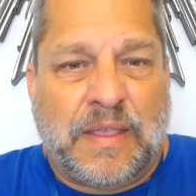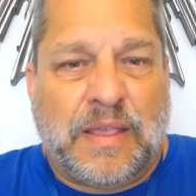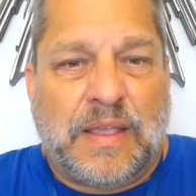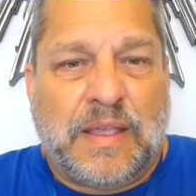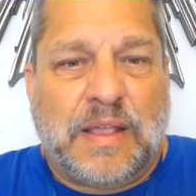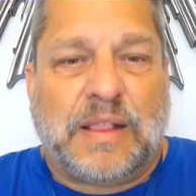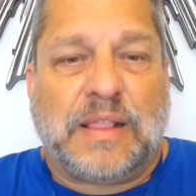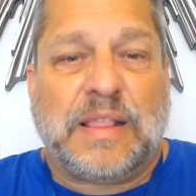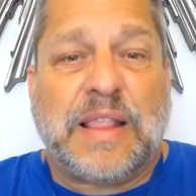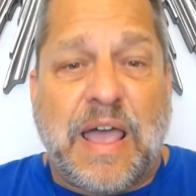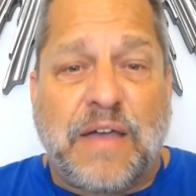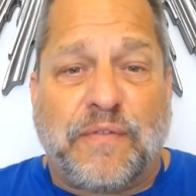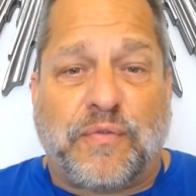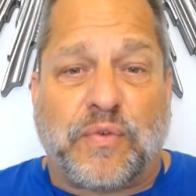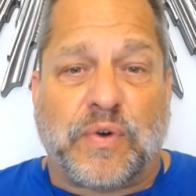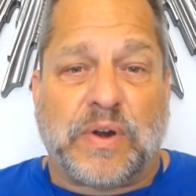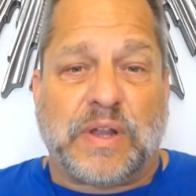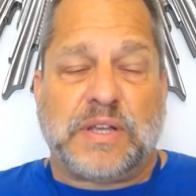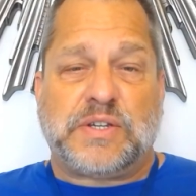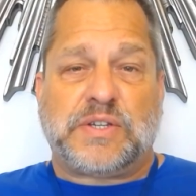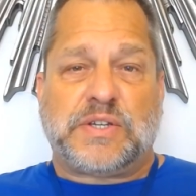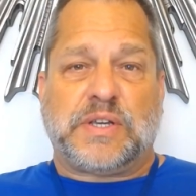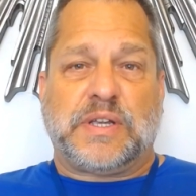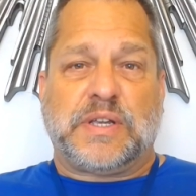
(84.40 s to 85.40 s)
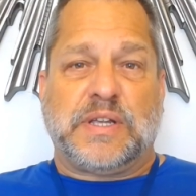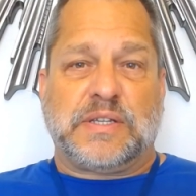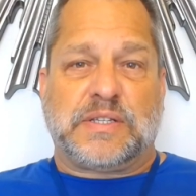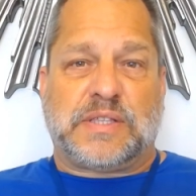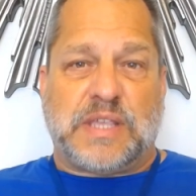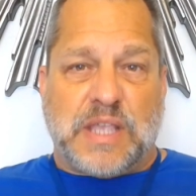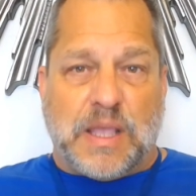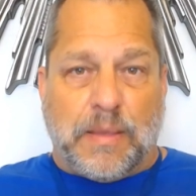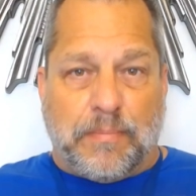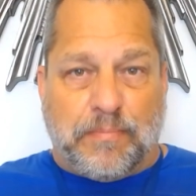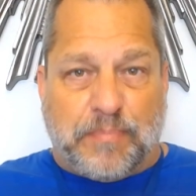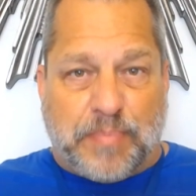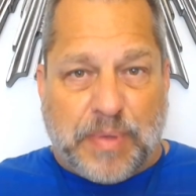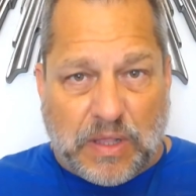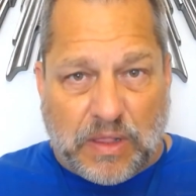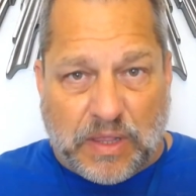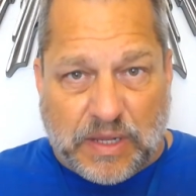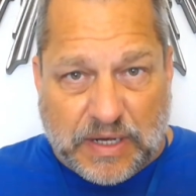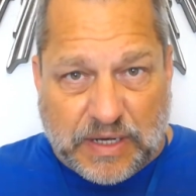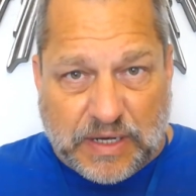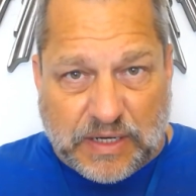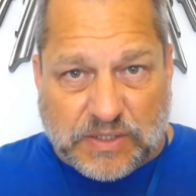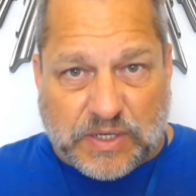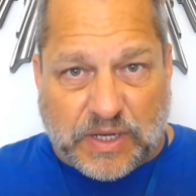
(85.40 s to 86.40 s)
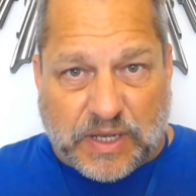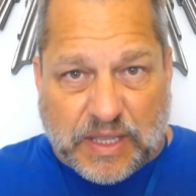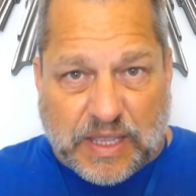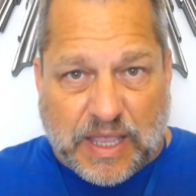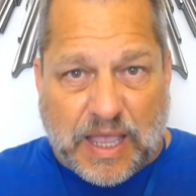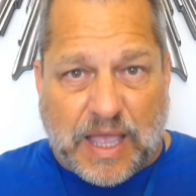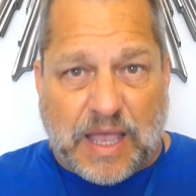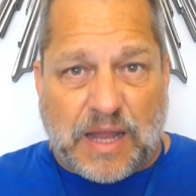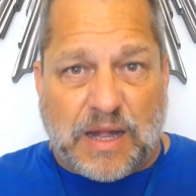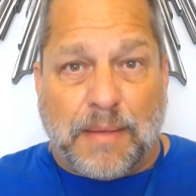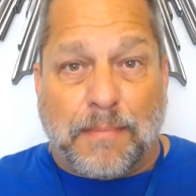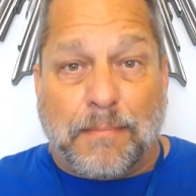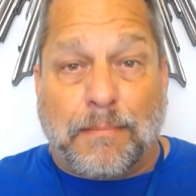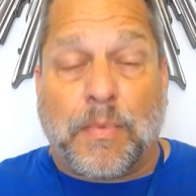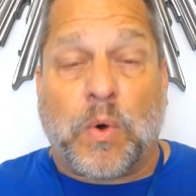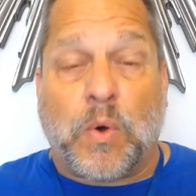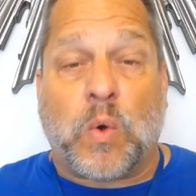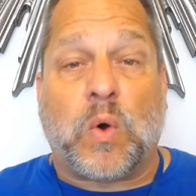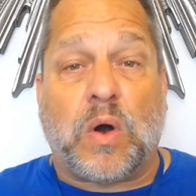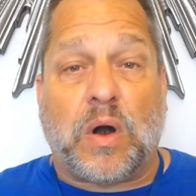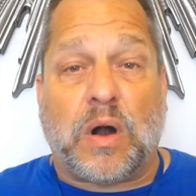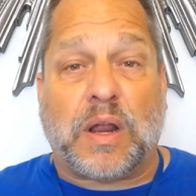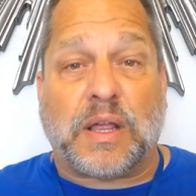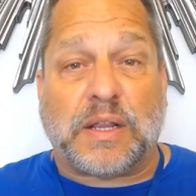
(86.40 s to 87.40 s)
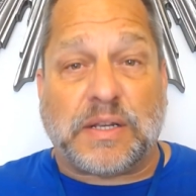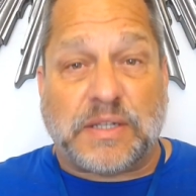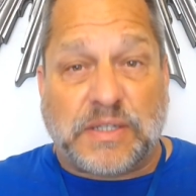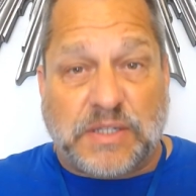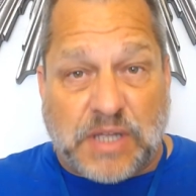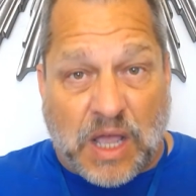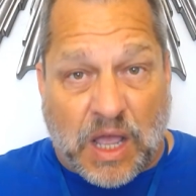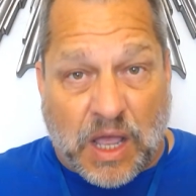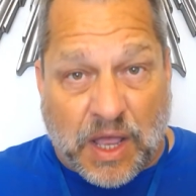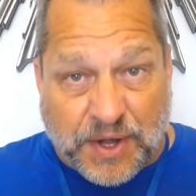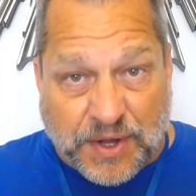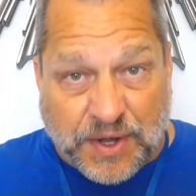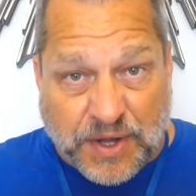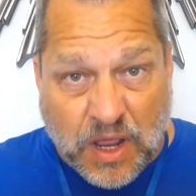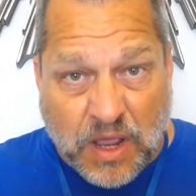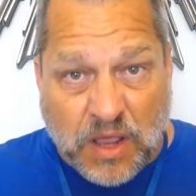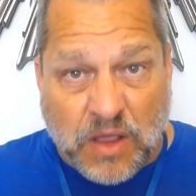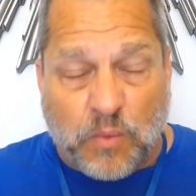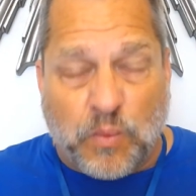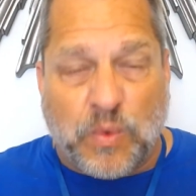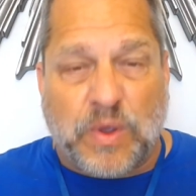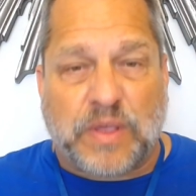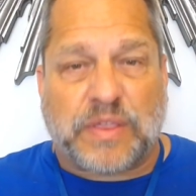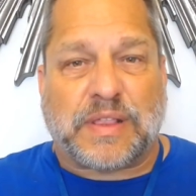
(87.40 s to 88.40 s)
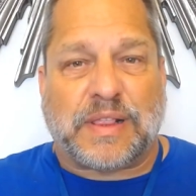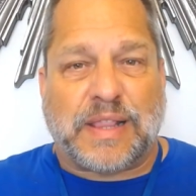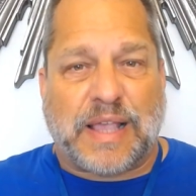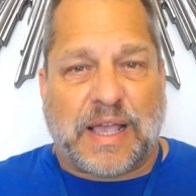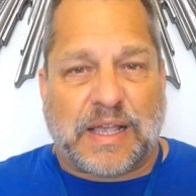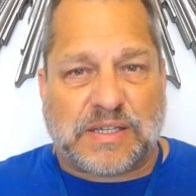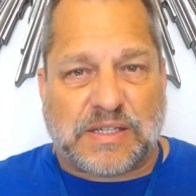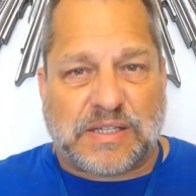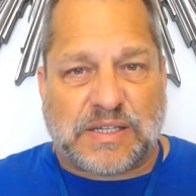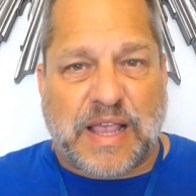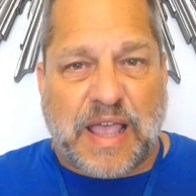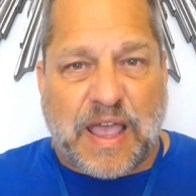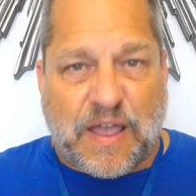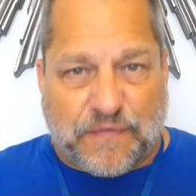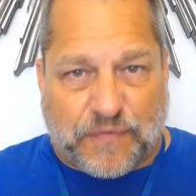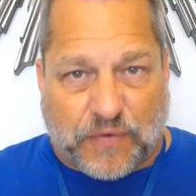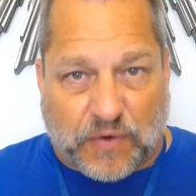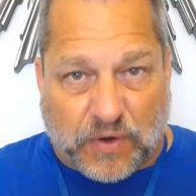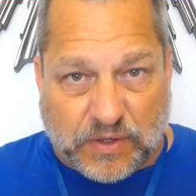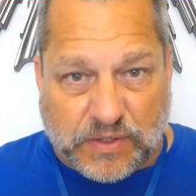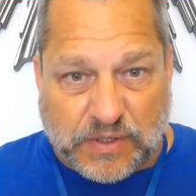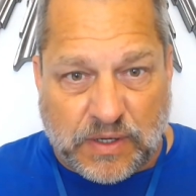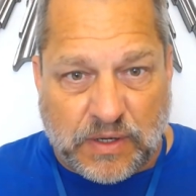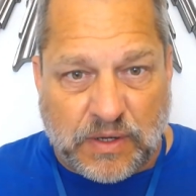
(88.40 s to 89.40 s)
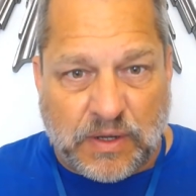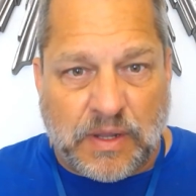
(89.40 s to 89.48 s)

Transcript: Leverage is the ability to get more done with less effort.